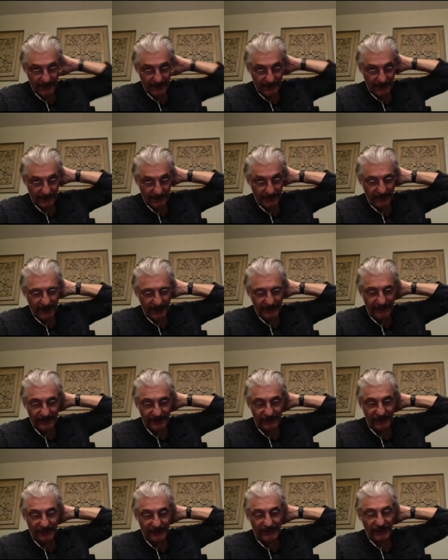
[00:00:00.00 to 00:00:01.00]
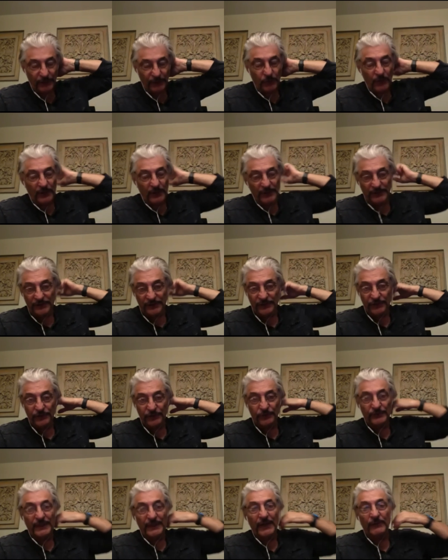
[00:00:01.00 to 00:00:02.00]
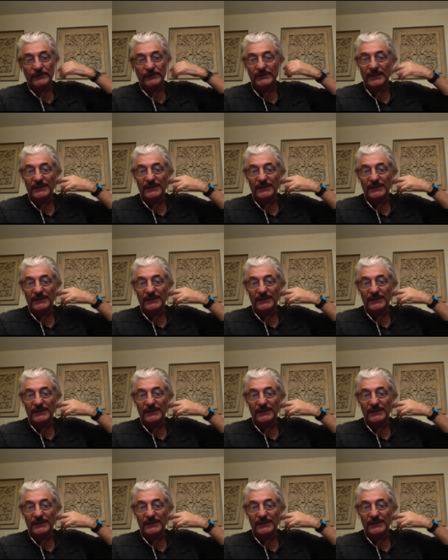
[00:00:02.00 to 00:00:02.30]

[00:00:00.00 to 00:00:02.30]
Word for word: You know, 1961 or two, now it's like